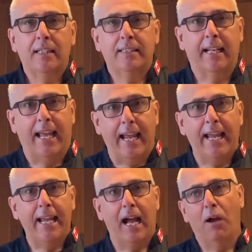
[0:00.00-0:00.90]

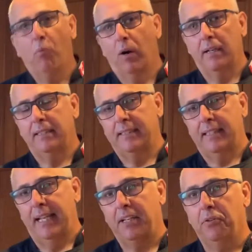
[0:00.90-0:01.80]
Today I wanted to
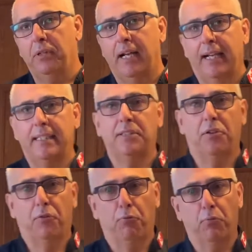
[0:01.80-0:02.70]
take you guys
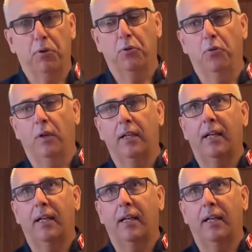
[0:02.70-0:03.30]
through,